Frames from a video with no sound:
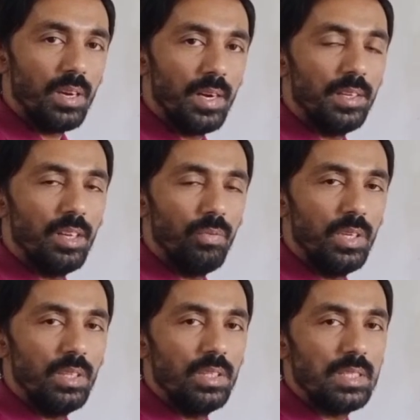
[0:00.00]
retina
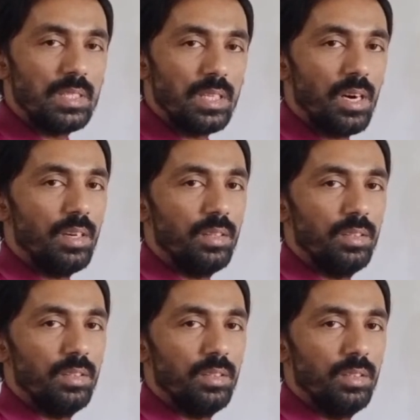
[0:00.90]
will start.
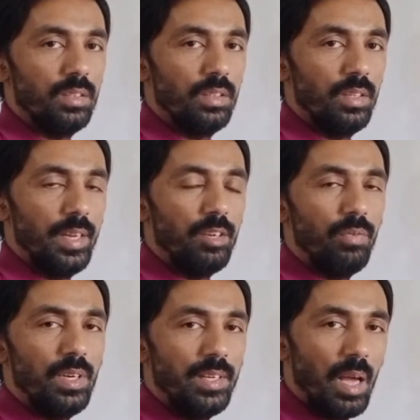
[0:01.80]
It
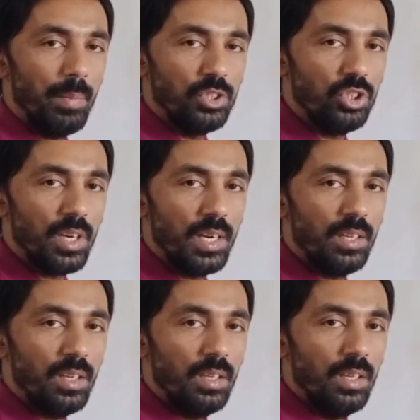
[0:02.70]
will damage the
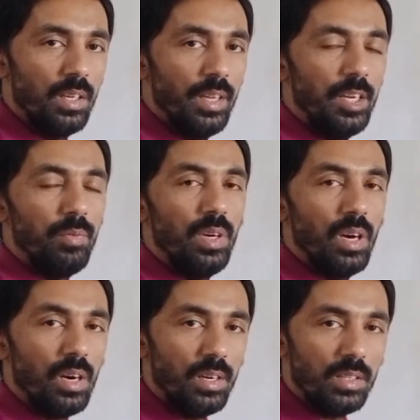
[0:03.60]
retina, it will
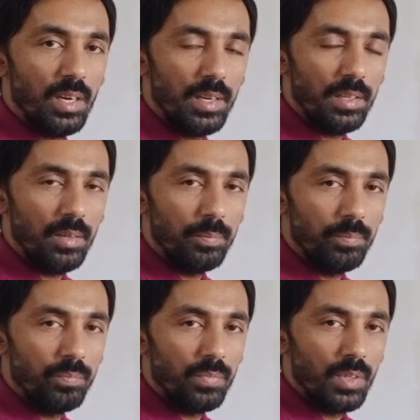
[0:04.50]
hurt the retina,
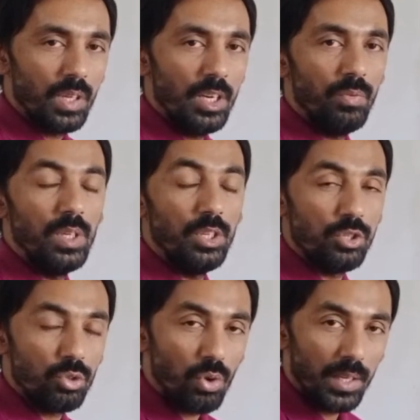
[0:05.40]
it will
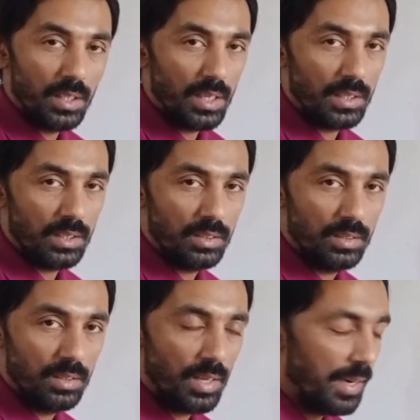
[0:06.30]
destroy the retina,
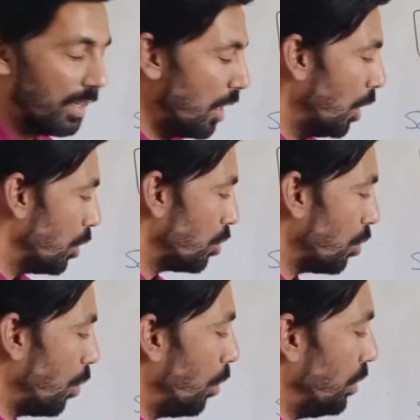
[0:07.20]
right?
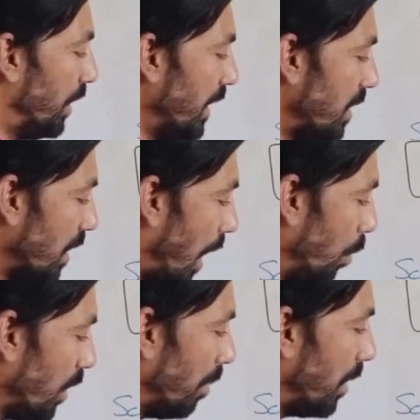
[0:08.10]
So this
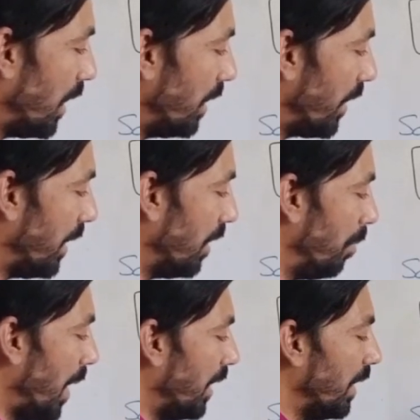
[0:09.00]
outer blood
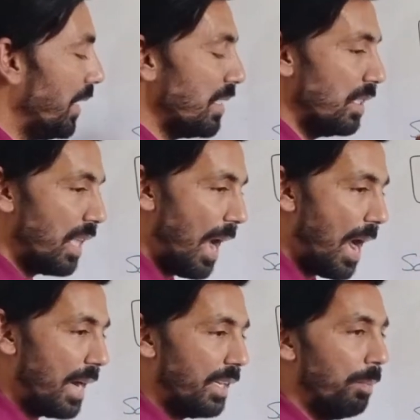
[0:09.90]
retinal barrier is
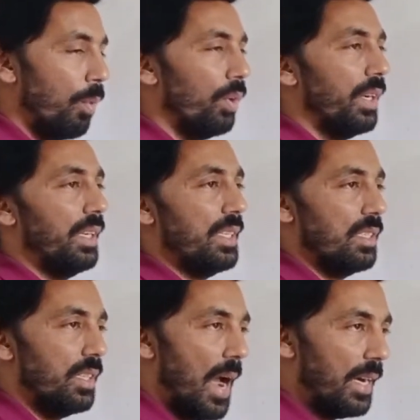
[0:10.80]
that important,
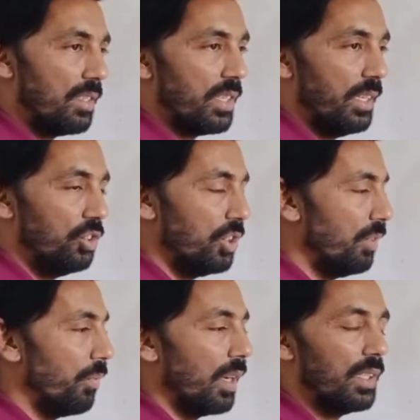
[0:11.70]
is that
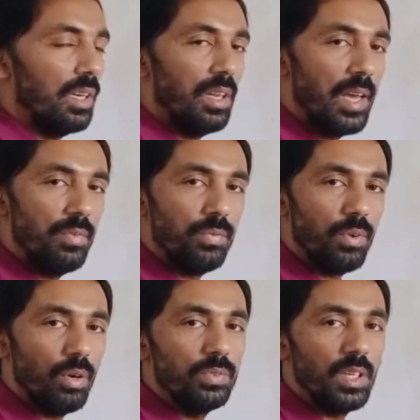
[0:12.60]
essential for the life
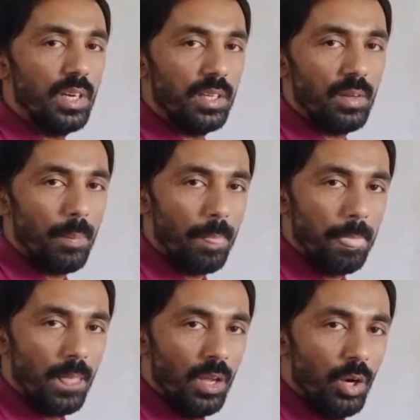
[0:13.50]
of the retina,
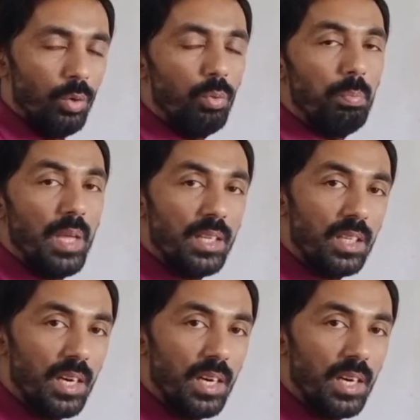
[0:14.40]
to make the